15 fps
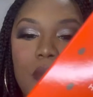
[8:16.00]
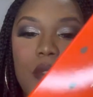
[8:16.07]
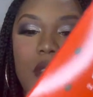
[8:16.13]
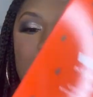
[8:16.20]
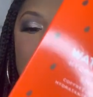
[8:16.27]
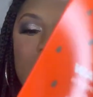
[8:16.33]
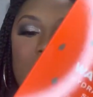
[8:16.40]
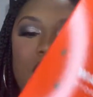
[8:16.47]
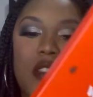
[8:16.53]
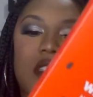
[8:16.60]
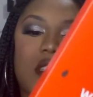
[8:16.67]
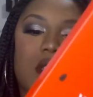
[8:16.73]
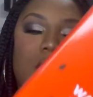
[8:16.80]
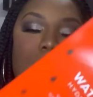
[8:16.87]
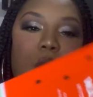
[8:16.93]
this box
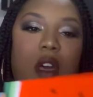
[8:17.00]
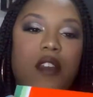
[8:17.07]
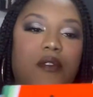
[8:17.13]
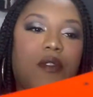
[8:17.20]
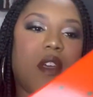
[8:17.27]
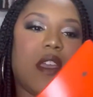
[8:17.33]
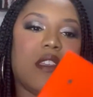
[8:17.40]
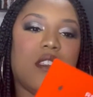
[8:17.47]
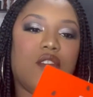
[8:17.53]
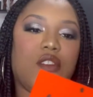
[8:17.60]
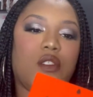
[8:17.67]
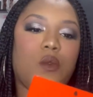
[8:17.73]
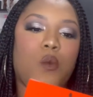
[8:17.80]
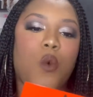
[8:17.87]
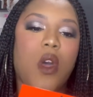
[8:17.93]
is quite fat is it
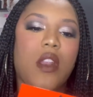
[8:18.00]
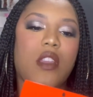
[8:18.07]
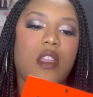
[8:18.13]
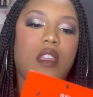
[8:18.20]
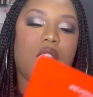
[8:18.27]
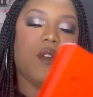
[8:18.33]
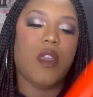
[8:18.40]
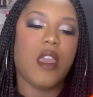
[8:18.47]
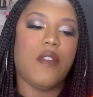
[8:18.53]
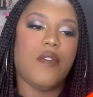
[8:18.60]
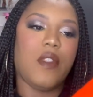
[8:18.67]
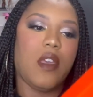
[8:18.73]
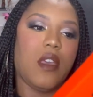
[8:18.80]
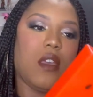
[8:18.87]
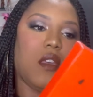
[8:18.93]
just one that you get
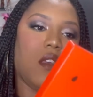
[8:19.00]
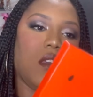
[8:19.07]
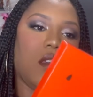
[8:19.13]
in there